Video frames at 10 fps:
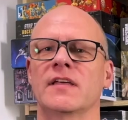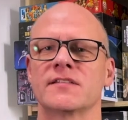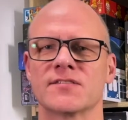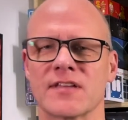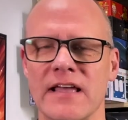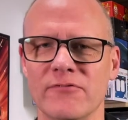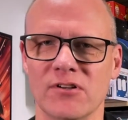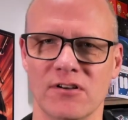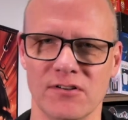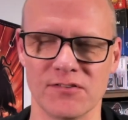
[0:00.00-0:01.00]
That's
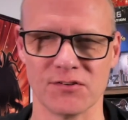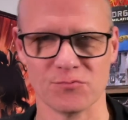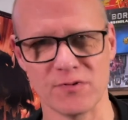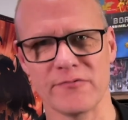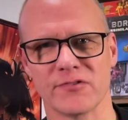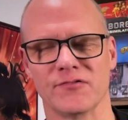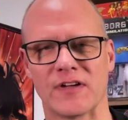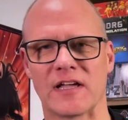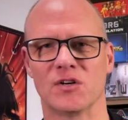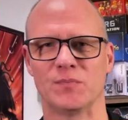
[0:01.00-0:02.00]
Avalon, the Riven
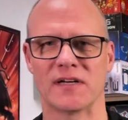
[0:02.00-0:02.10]
Veil